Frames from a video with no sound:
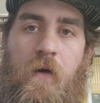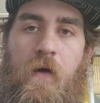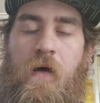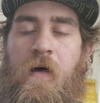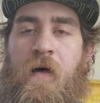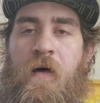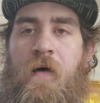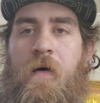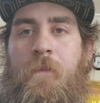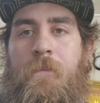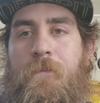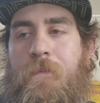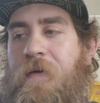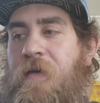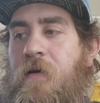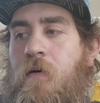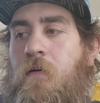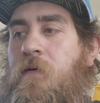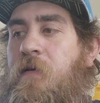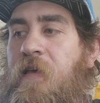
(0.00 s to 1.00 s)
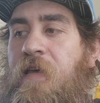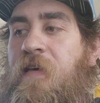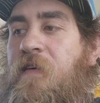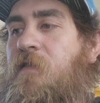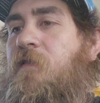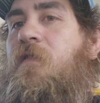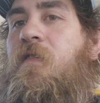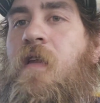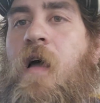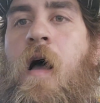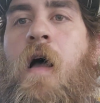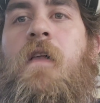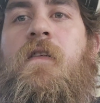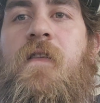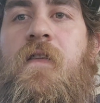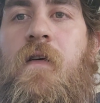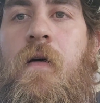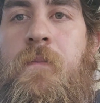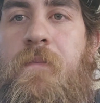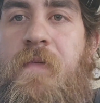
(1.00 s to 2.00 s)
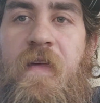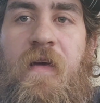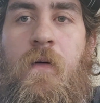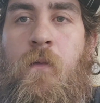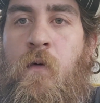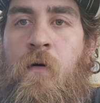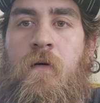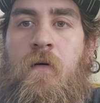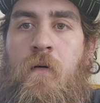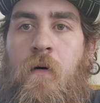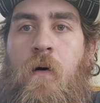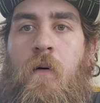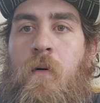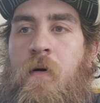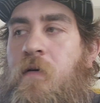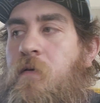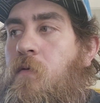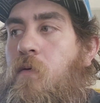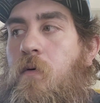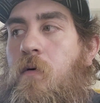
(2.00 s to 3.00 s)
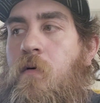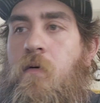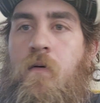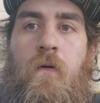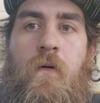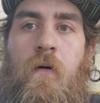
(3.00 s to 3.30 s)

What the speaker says: BOD is not something where you go into a